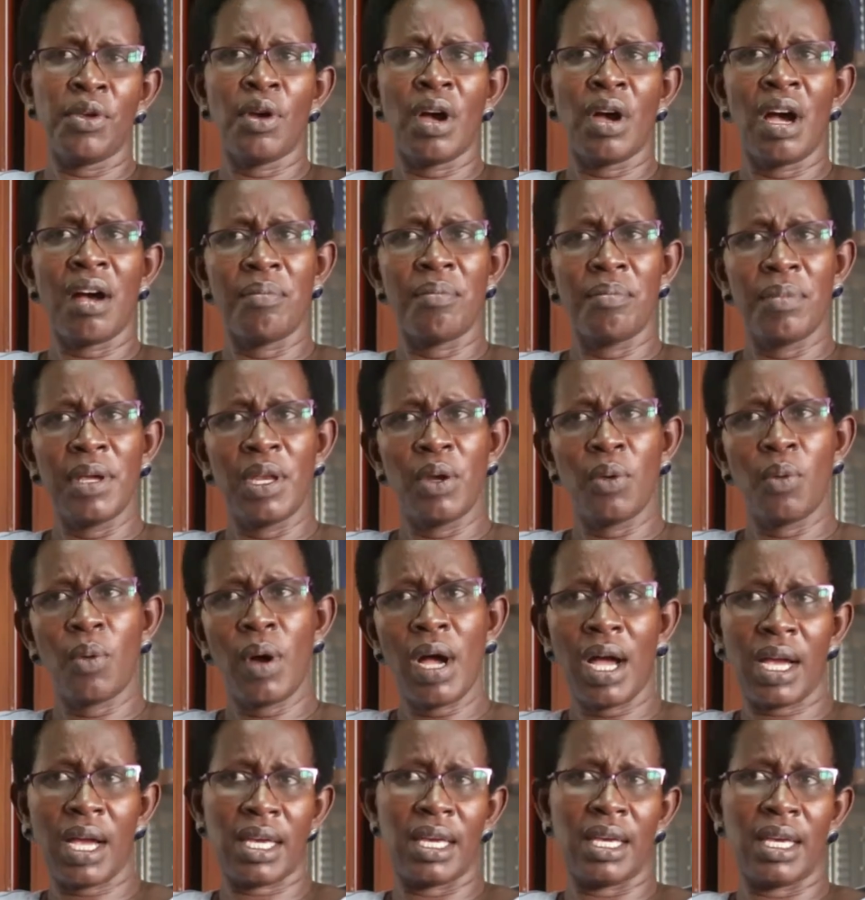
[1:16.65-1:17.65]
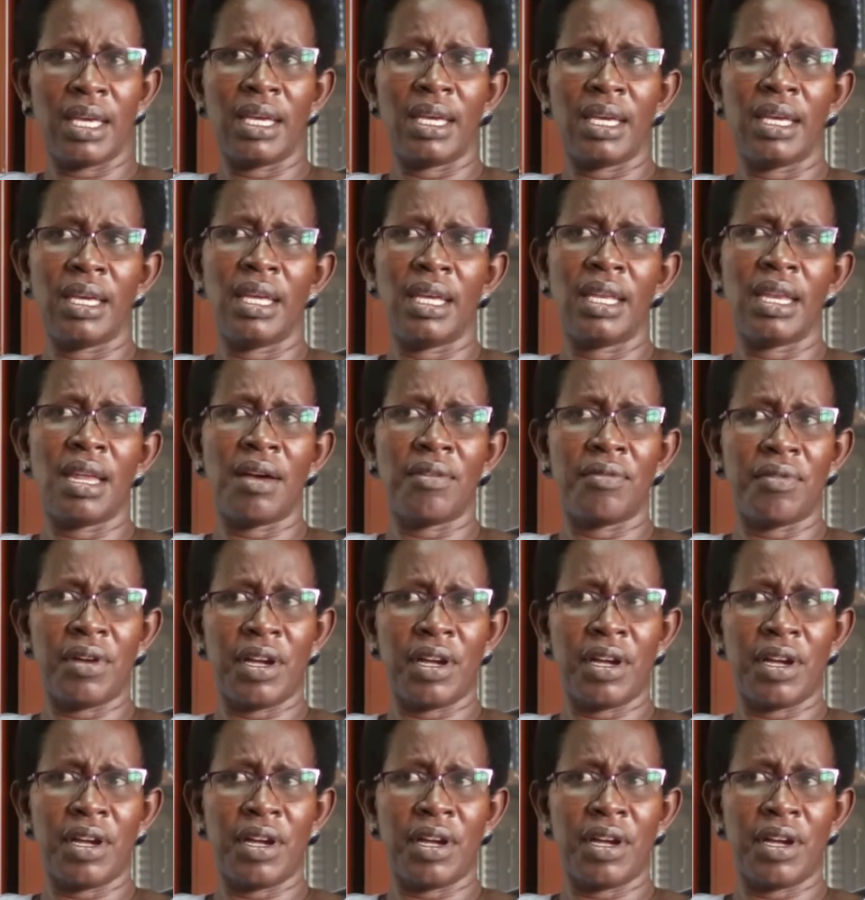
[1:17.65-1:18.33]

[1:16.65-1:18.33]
you have been working in a